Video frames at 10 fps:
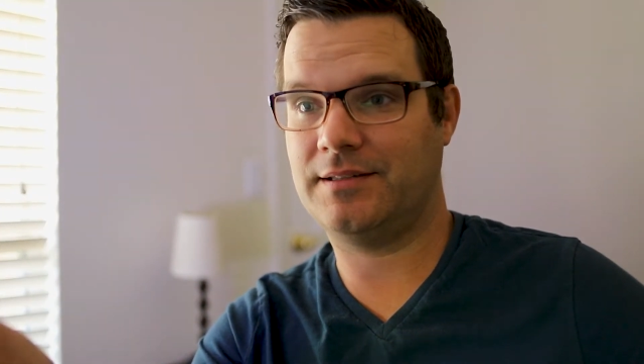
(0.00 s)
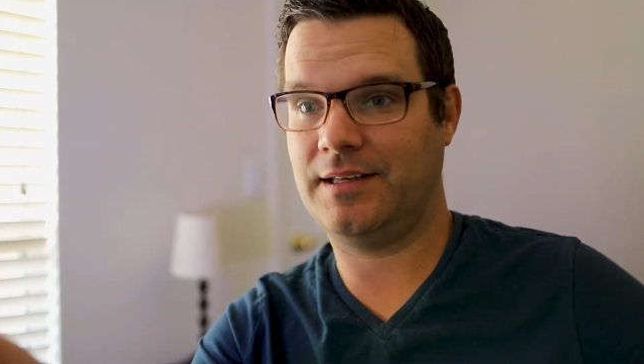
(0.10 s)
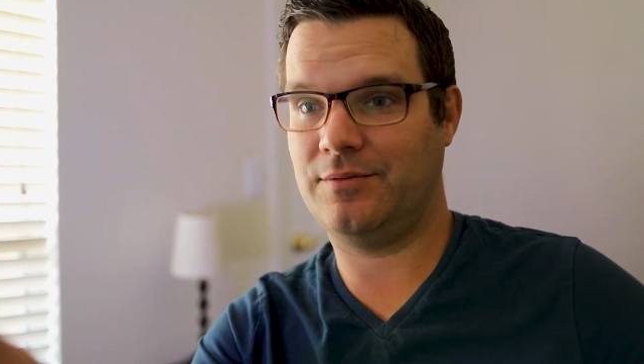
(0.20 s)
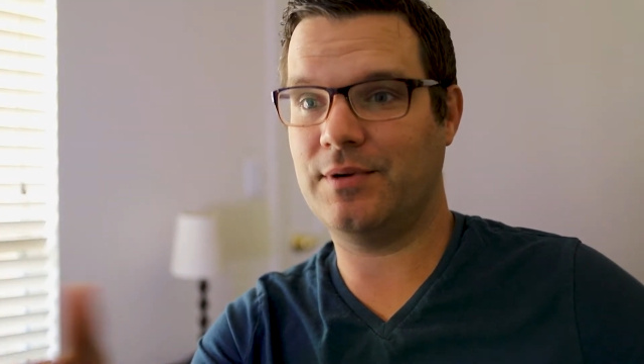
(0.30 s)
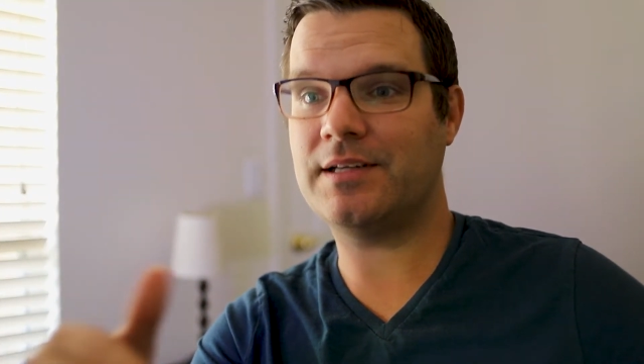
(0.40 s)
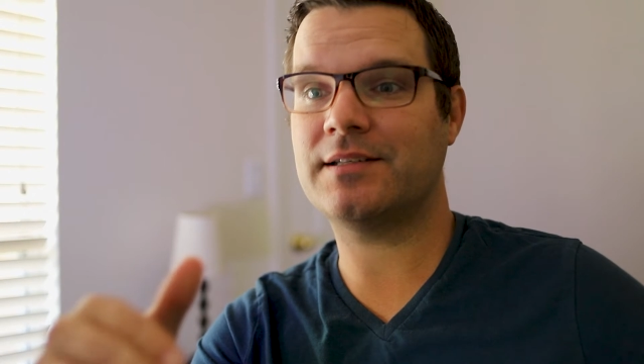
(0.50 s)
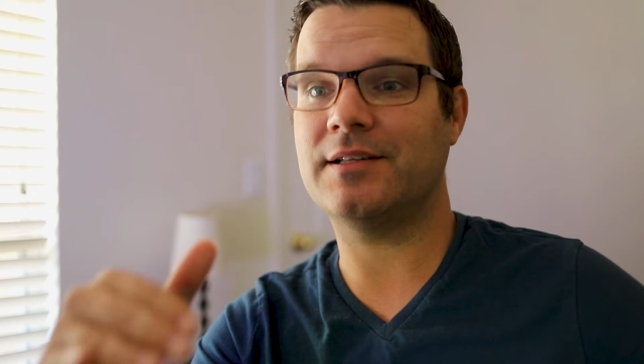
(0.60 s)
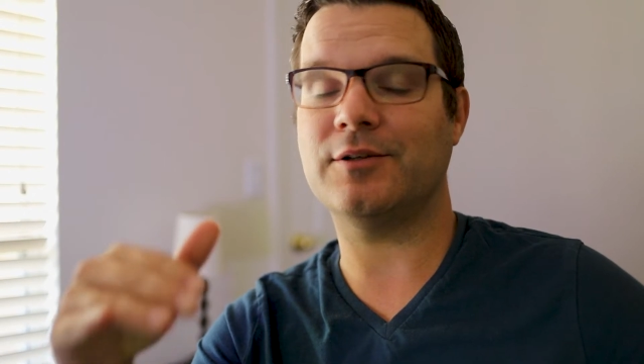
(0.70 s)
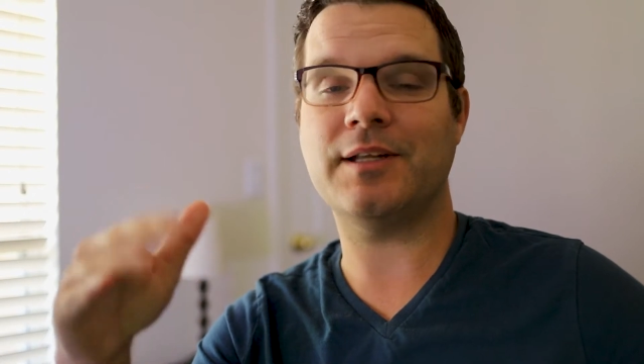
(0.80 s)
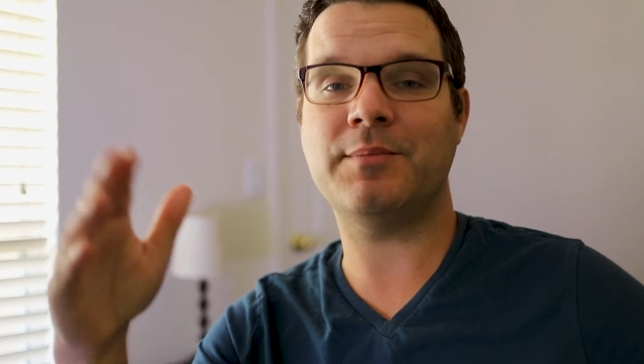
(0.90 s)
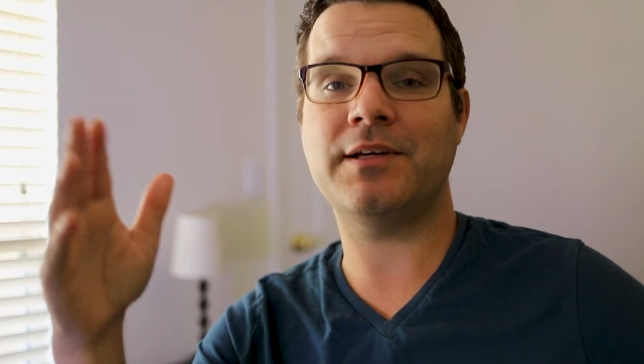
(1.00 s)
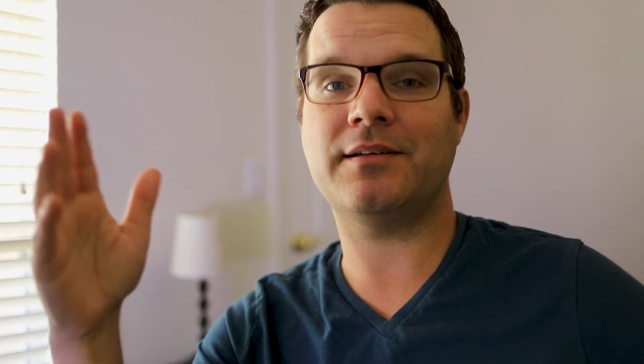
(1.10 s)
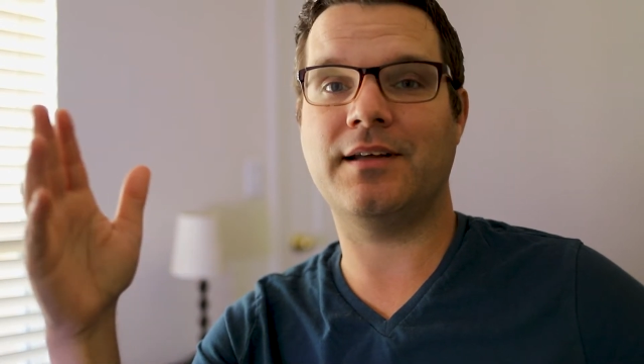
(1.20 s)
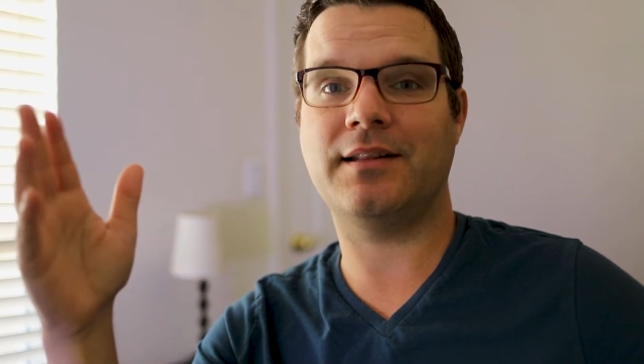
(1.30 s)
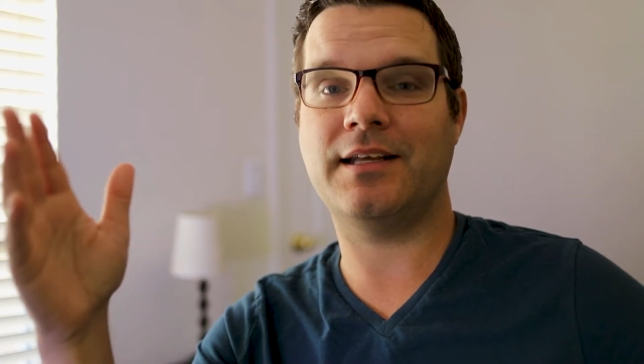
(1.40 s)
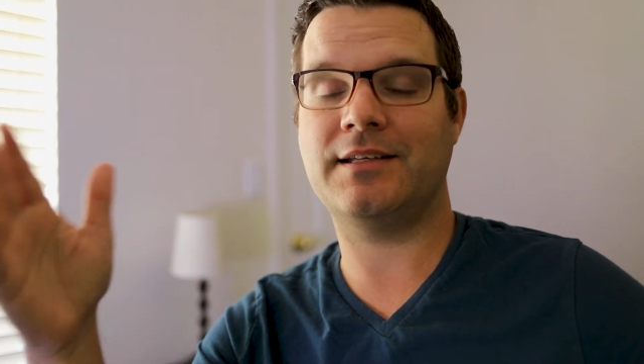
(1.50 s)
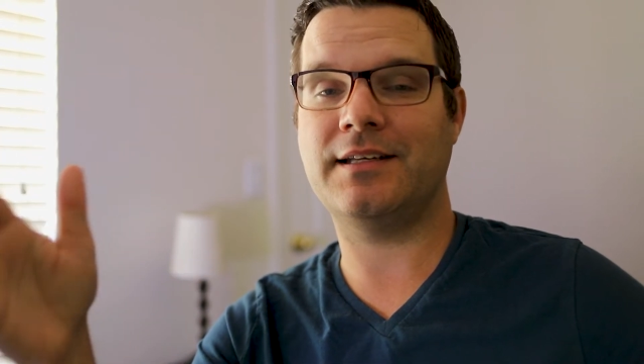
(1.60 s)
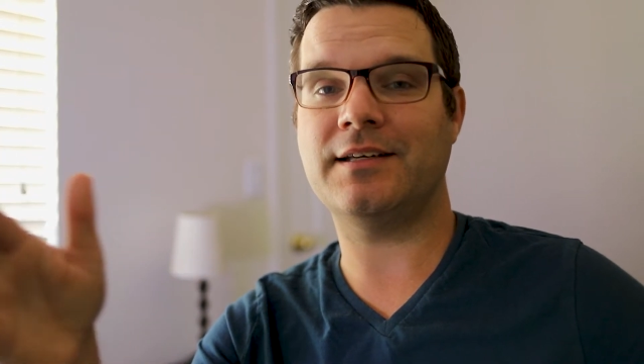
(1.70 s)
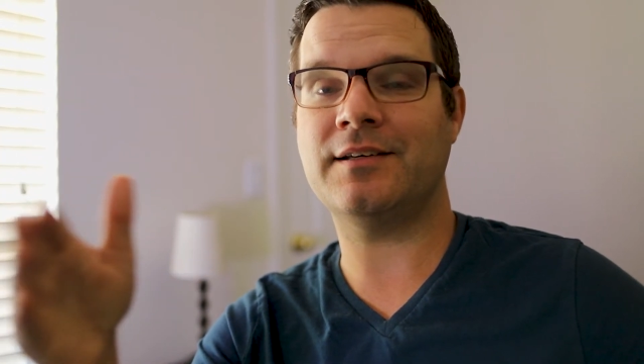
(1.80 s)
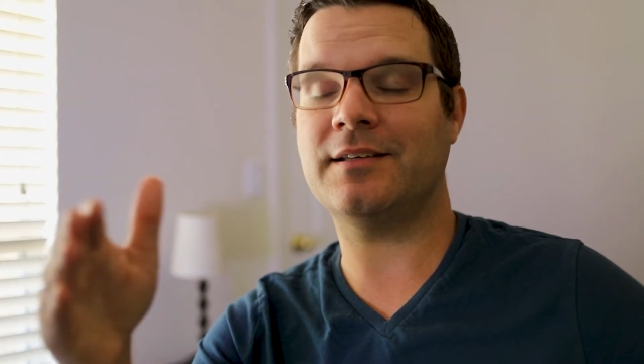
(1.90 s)
they reached their limit and they
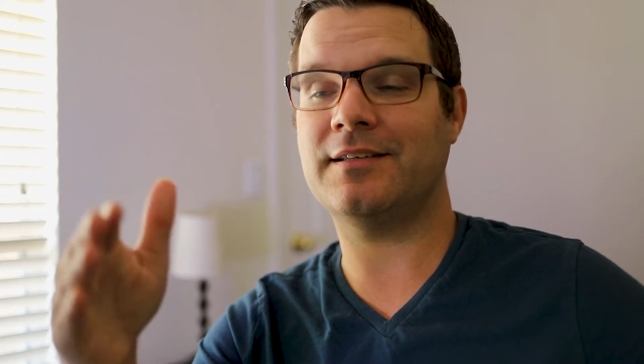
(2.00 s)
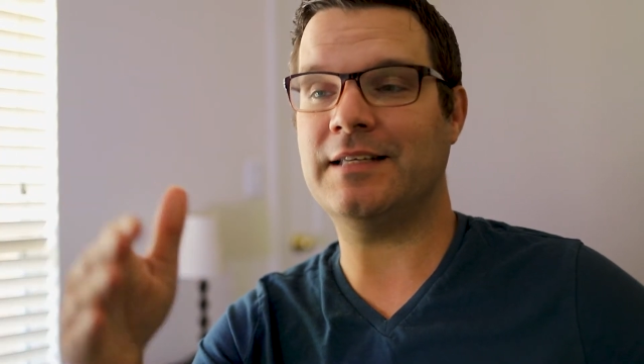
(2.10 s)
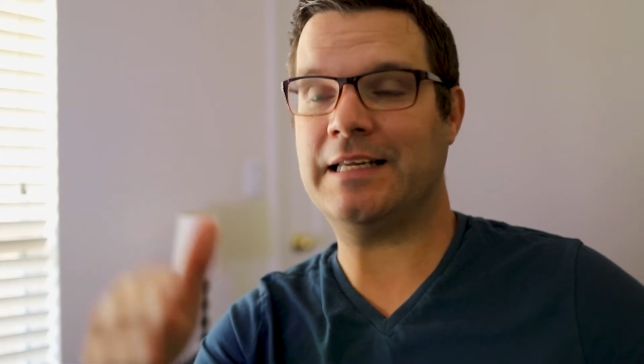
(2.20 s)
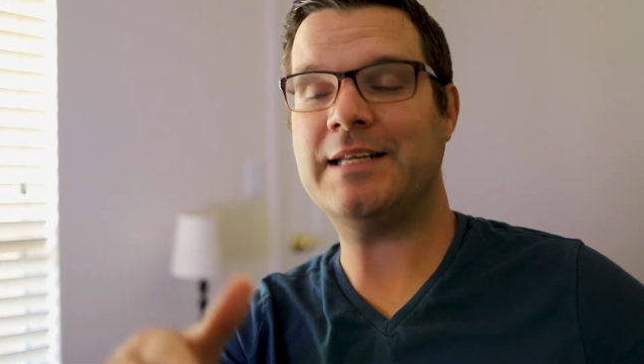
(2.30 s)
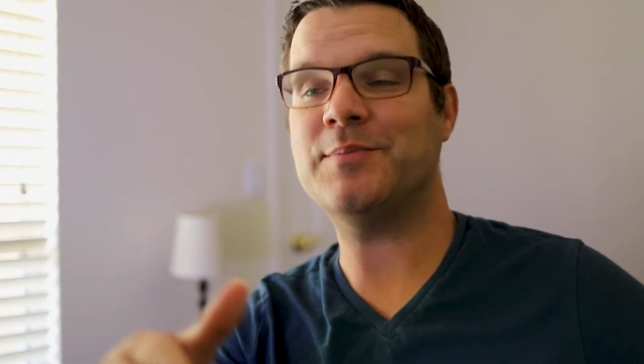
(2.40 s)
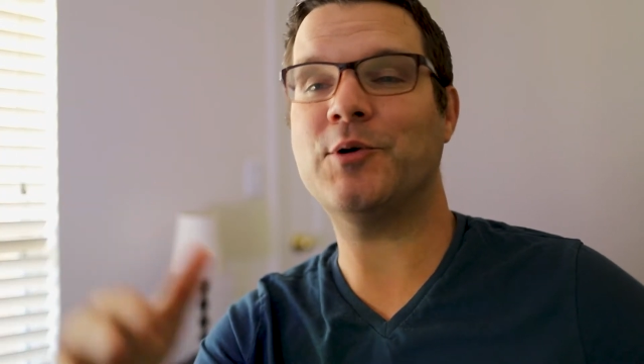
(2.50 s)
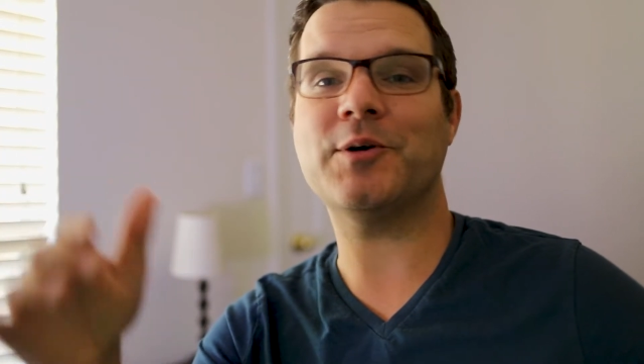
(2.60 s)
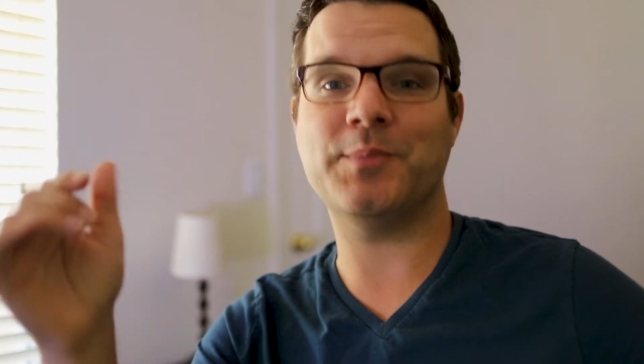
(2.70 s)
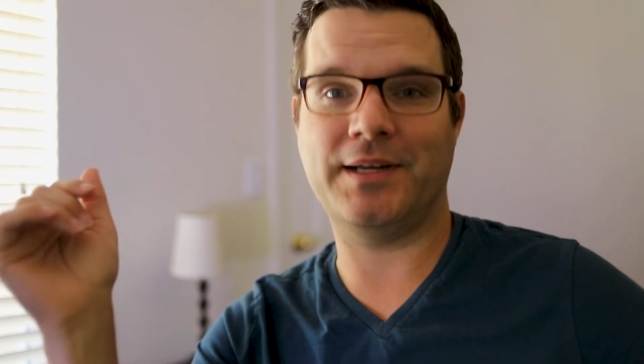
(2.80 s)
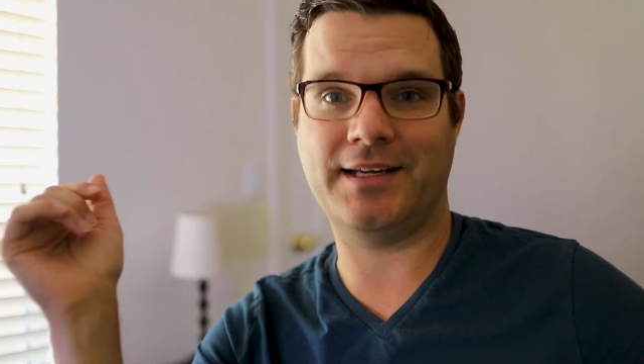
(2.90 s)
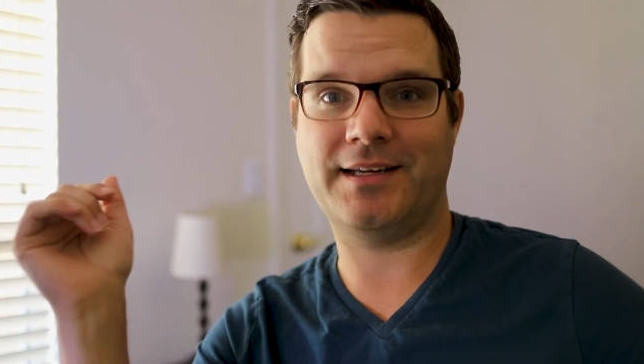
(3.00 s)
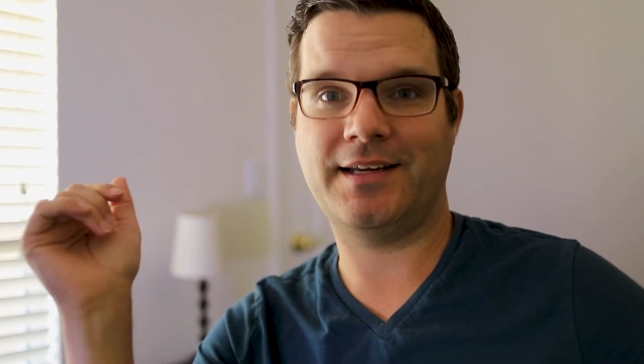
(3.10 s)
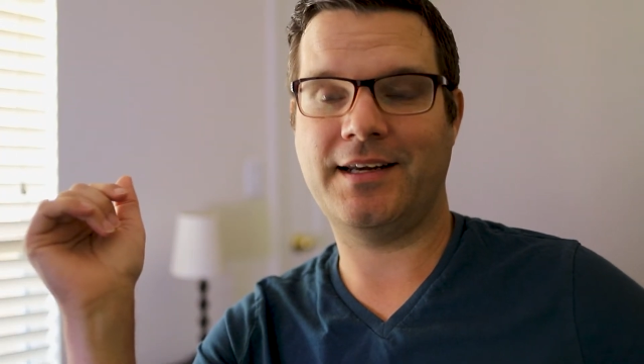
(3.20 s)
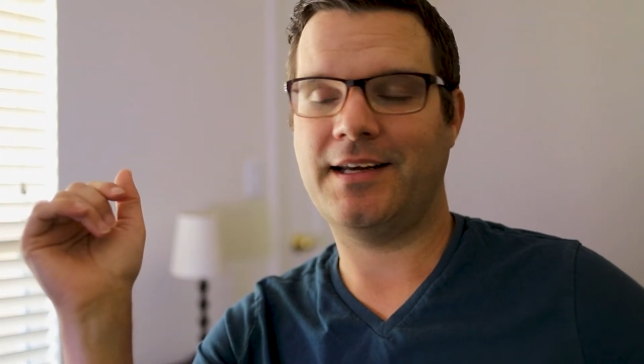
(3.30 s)
didn't need more money.